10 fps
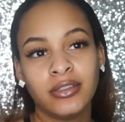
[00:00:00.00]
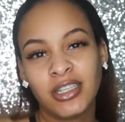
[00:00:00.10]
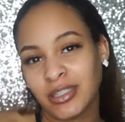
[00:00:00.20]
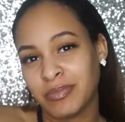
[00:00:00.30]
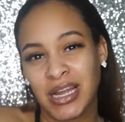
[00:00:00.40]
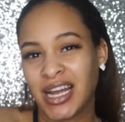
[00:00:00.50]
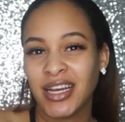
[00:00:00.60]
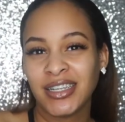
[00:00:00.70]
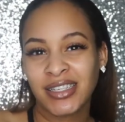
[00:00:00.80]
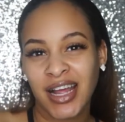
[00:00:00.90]
just
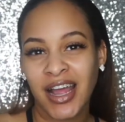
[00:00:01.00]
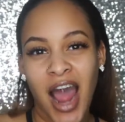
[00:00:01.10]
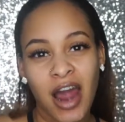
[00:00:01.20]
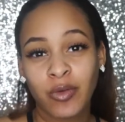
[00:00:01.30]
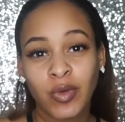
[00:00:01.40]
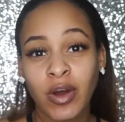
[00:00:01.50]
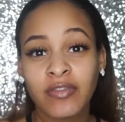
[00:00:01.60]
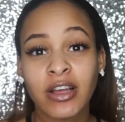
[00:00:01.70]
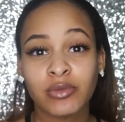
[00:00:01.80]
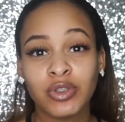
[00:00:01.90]
because like I don't know
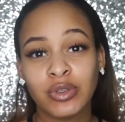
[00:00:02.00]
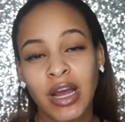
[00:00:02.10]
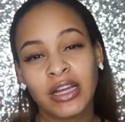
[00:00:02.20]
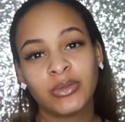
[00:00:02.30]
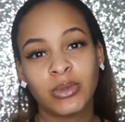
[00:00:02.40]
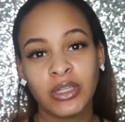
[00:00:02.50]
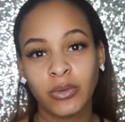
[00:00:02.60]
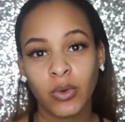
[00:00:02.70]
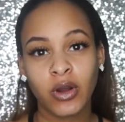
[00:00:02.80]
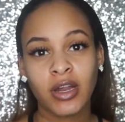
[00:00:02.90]
if that's what you guys really
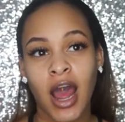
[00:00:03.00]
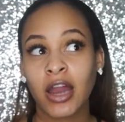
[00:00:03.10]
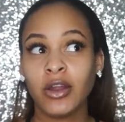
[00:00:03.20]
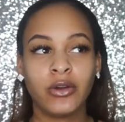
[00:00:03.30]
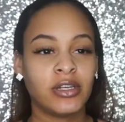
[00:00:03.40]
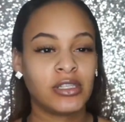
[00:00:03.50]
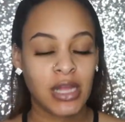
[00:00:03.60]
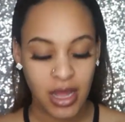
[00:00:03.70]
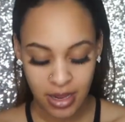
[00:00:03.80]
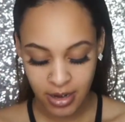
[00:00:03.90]
want. I noticed
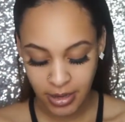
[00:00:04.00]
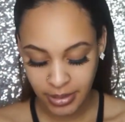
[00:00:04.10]
that